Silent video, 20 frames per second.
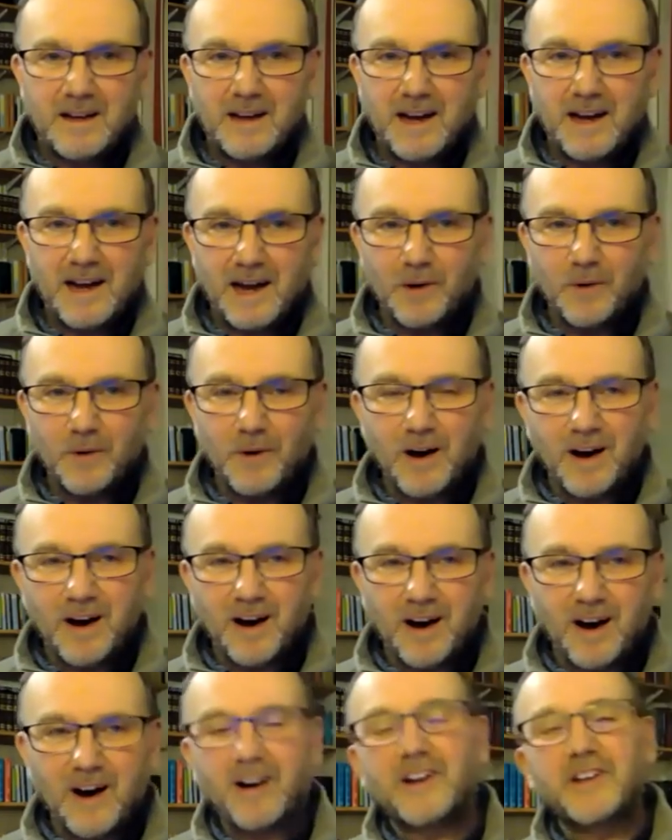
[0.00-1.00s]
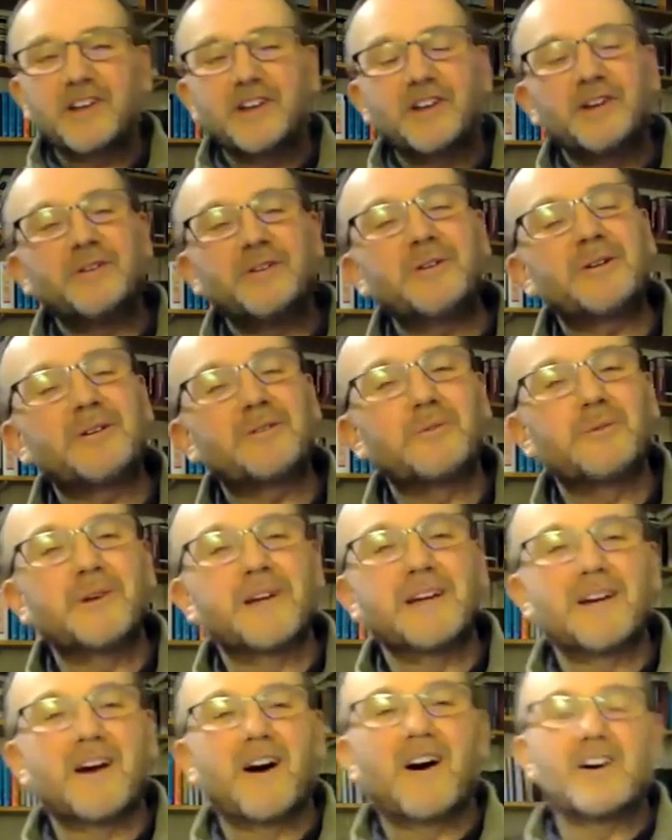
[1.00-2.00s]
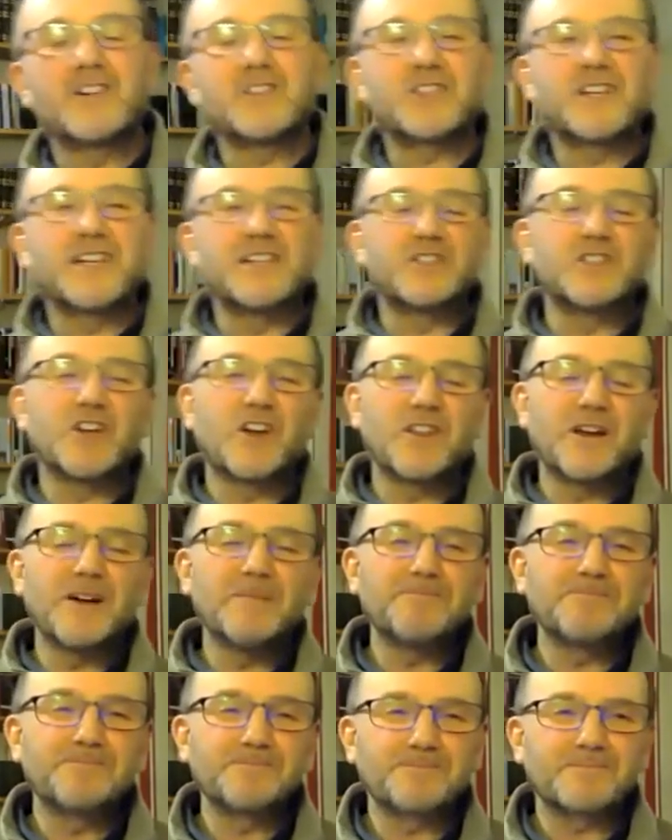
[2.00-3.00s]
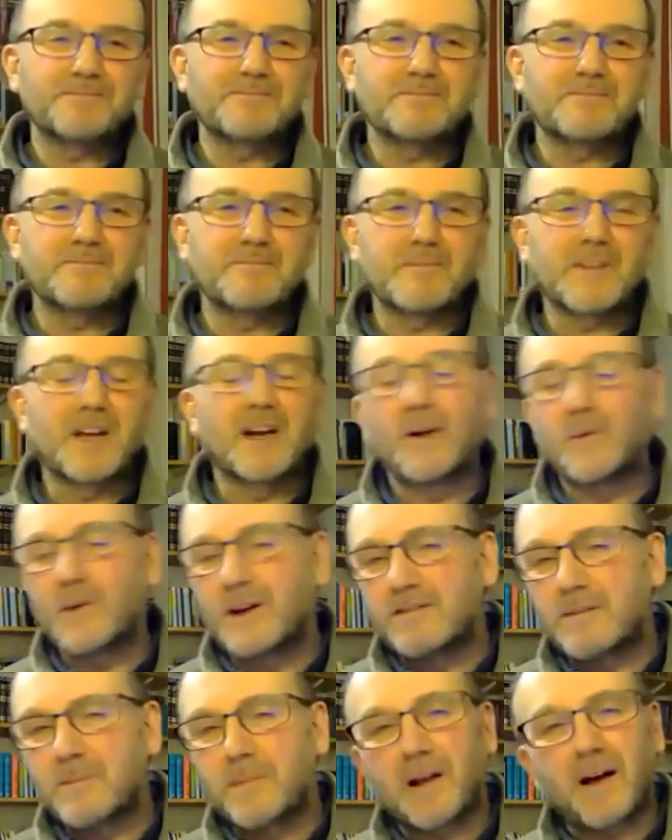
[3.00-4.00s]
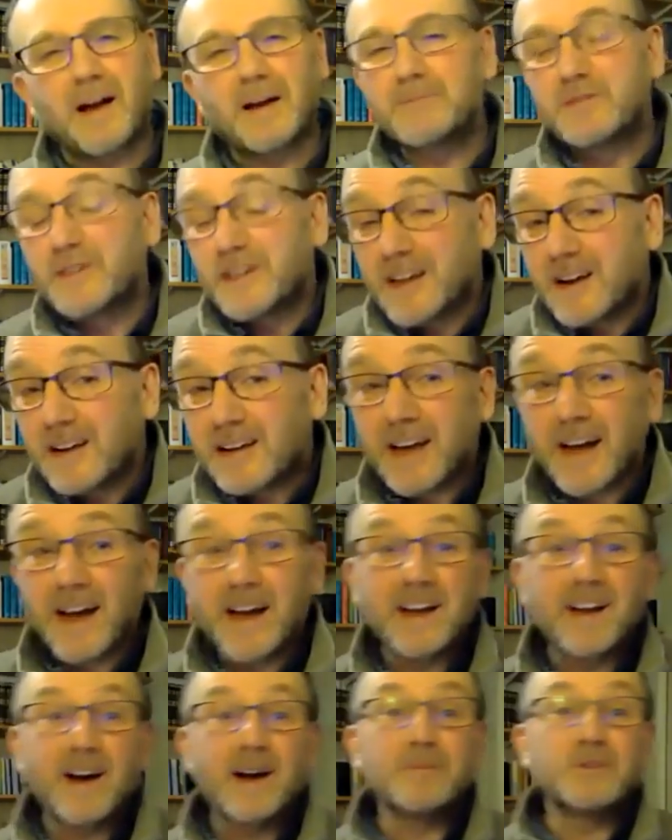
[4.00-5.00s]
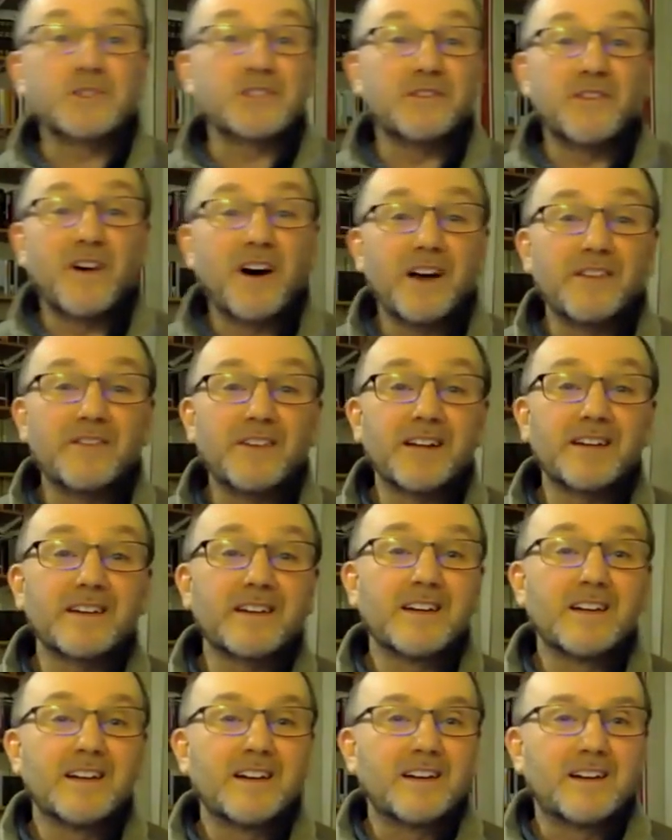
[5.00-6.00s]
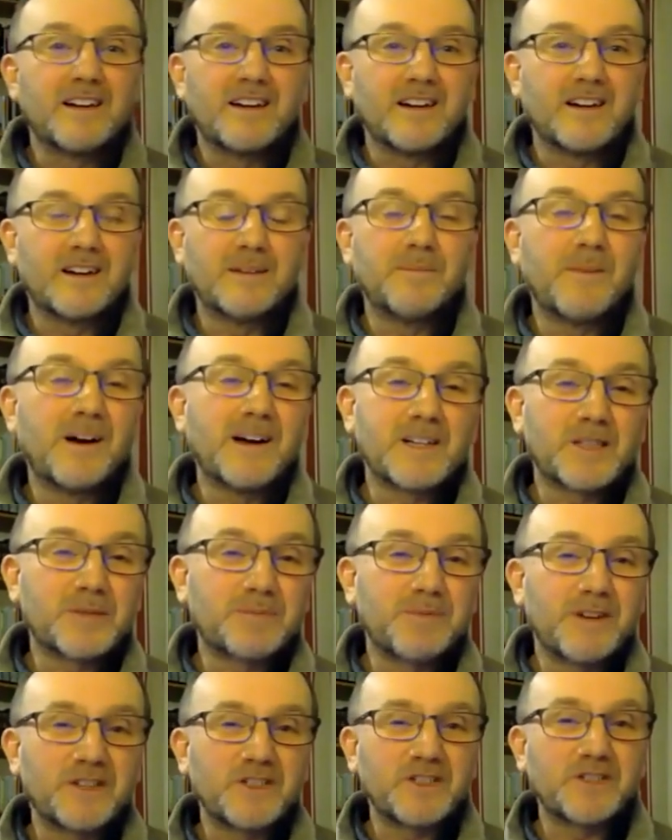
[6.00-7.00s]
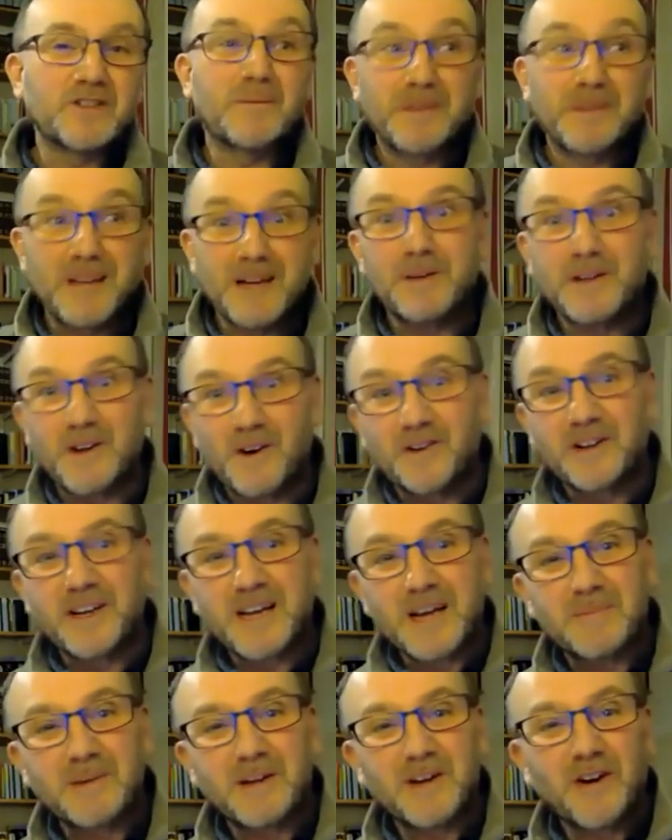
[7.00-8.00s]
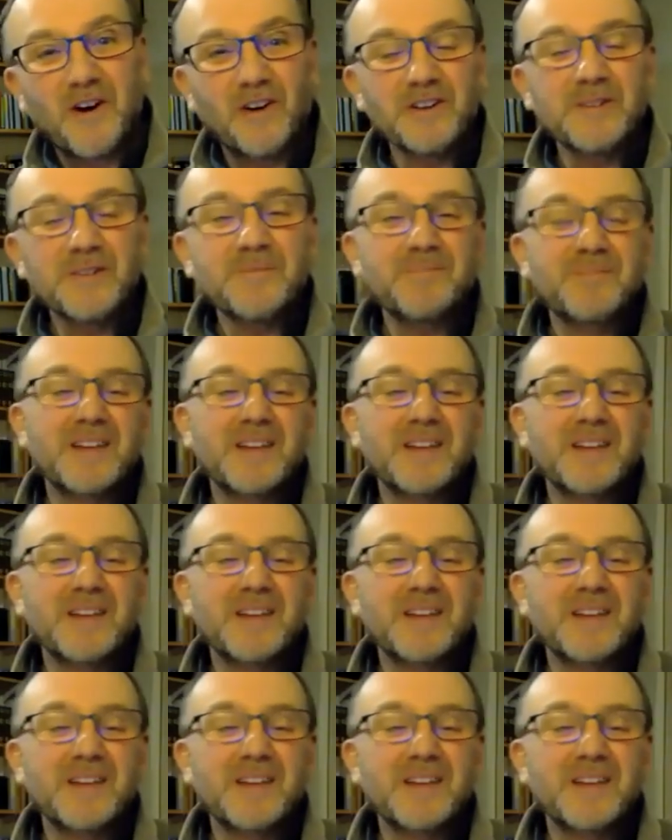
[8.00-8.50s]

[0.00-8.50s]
How are you? We ask each other. We reply, I'm doing okay, I'm surviving. My expression, I'm keeping on, keeping on.